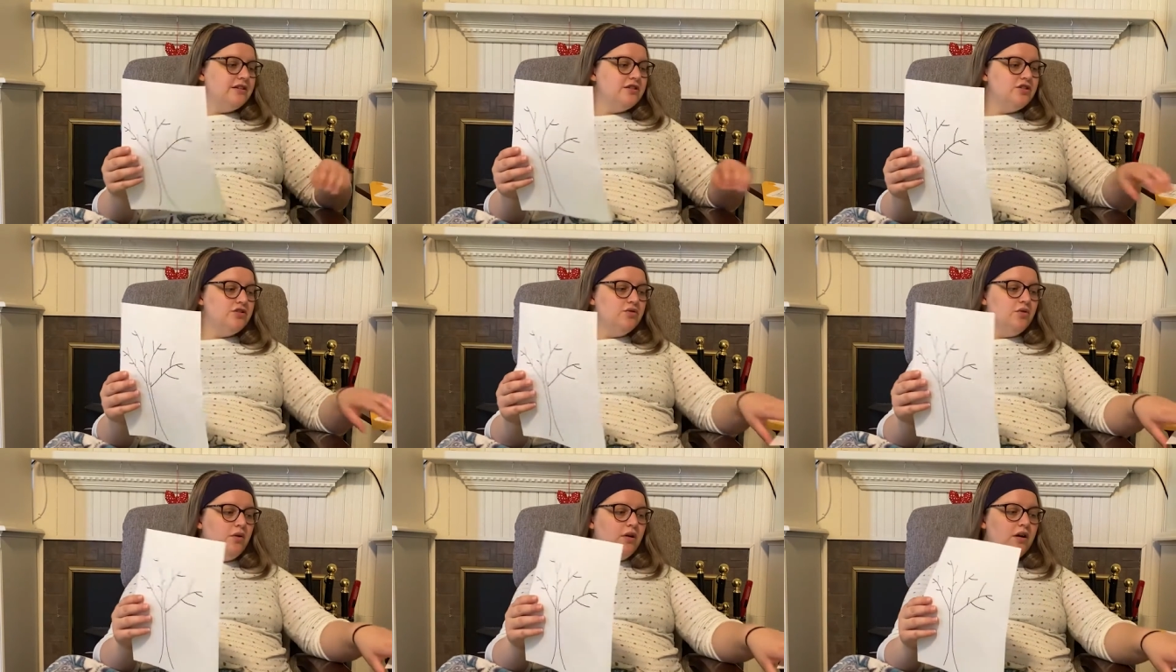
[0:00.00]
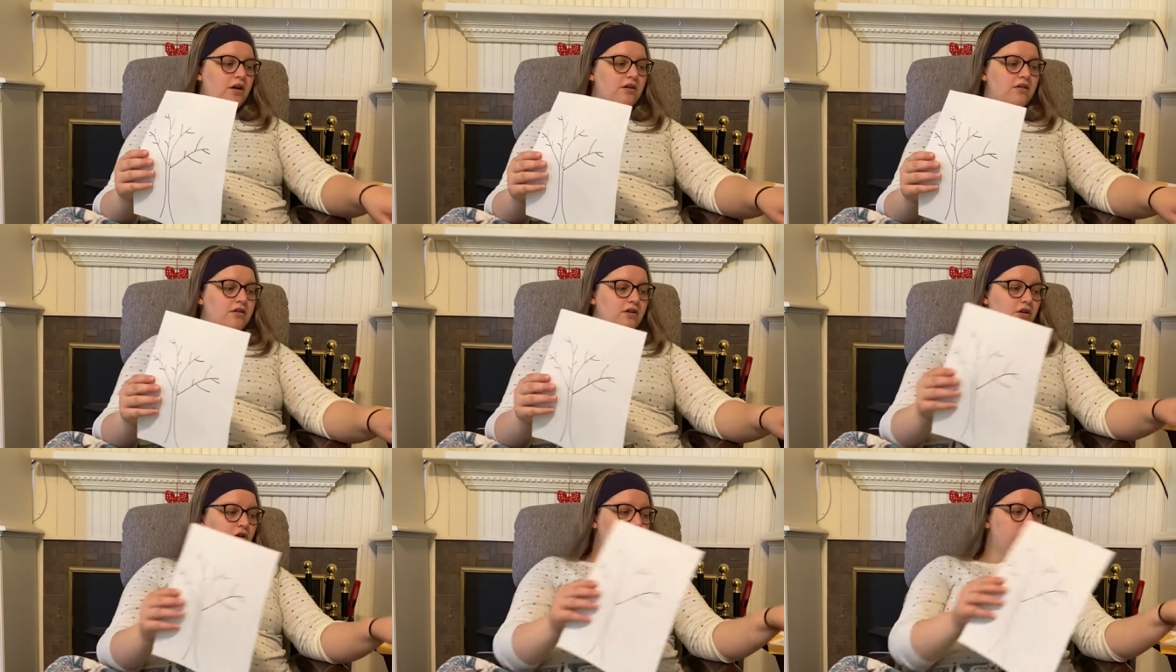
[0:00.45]
is
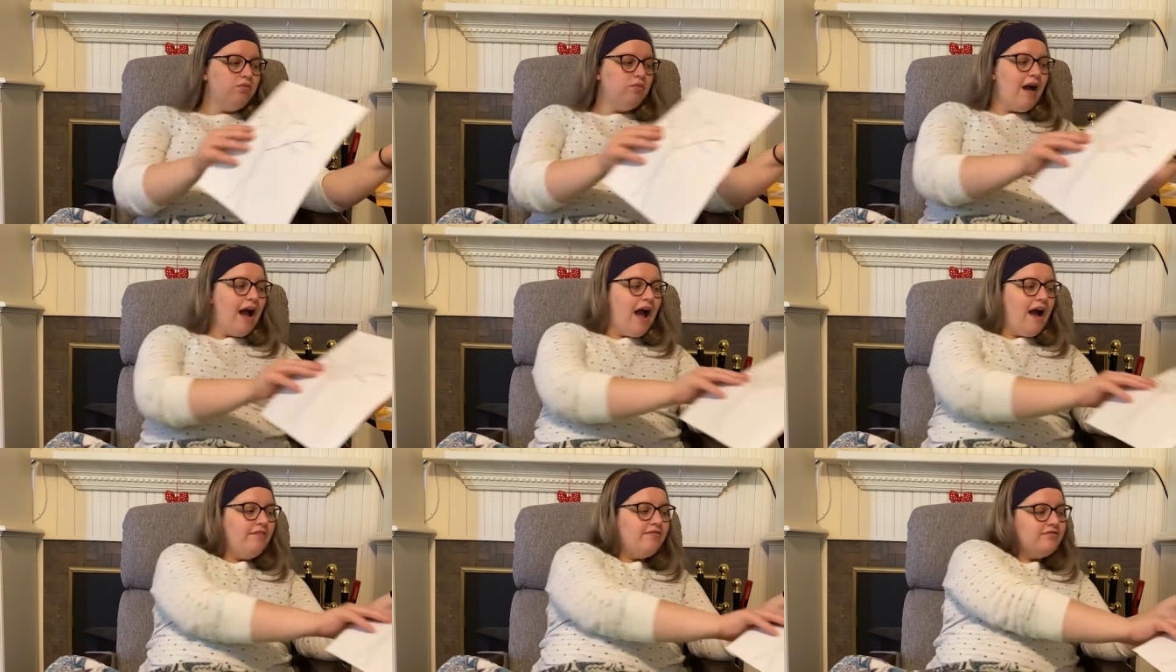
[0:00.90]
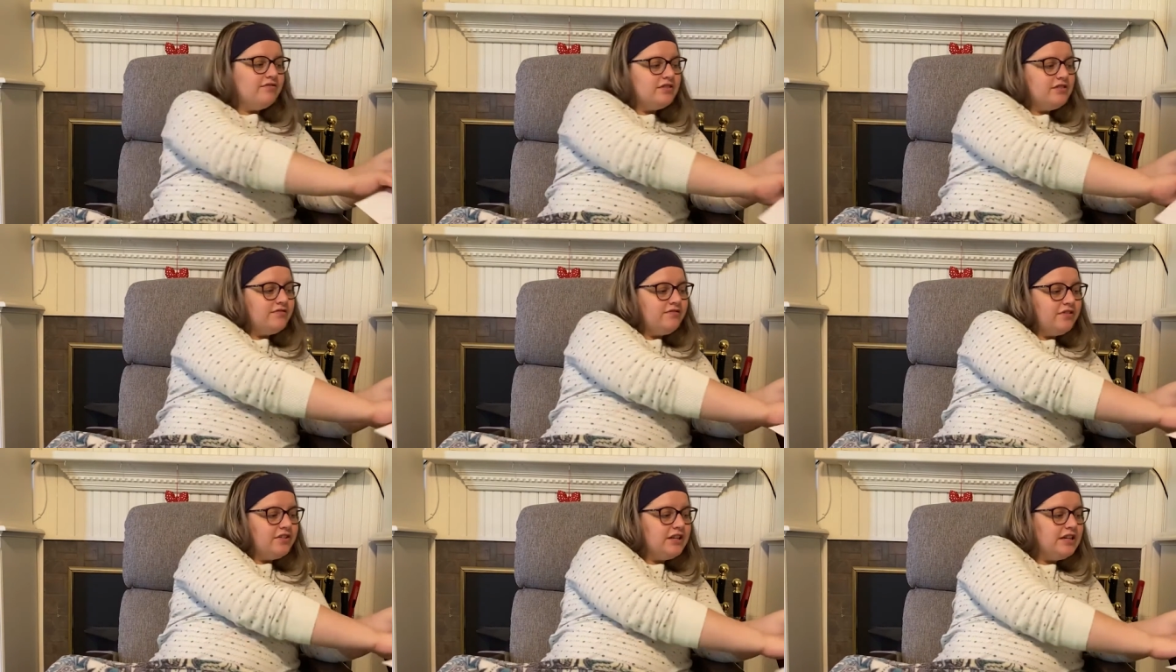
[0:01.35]
your
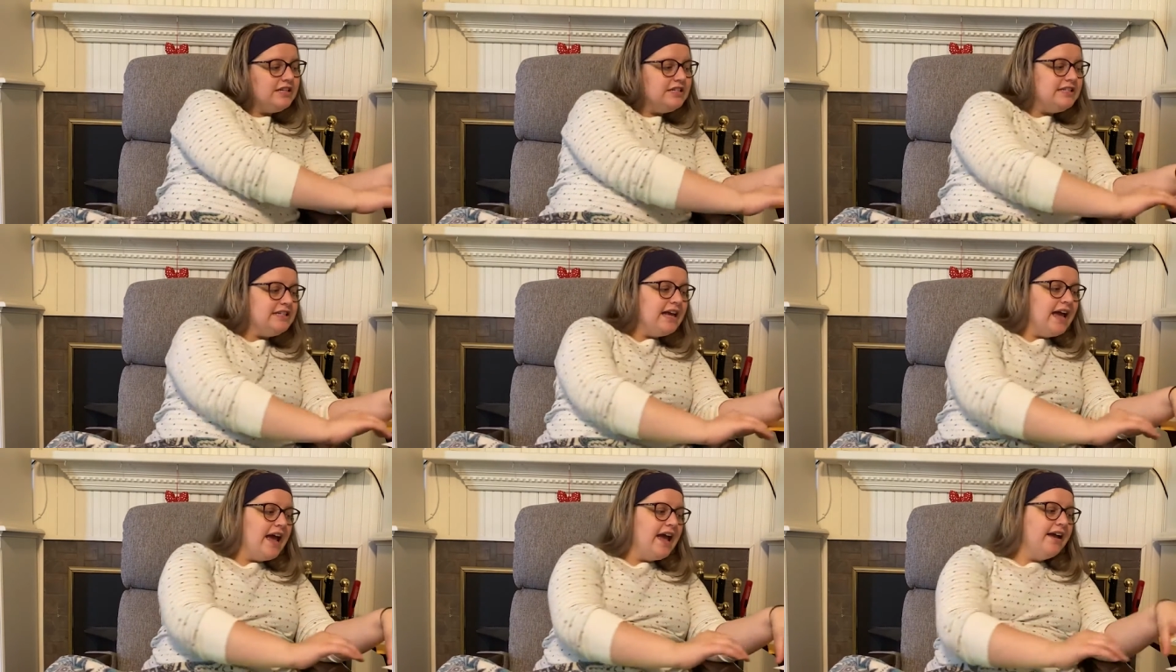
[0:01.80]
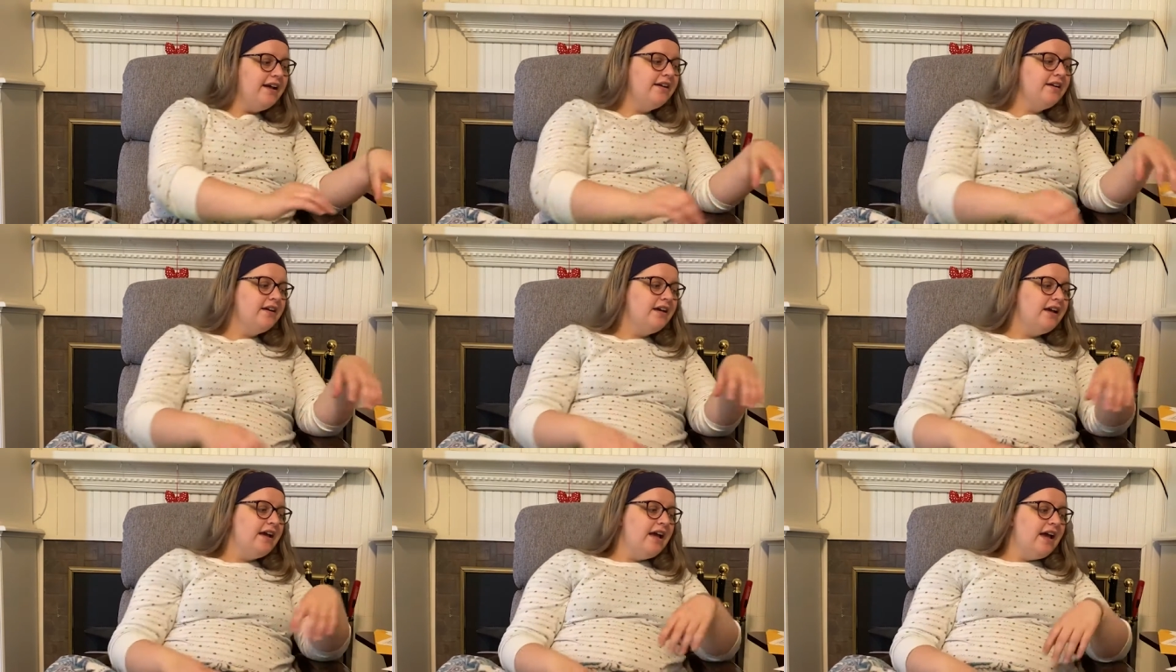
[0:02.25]
craft for the day.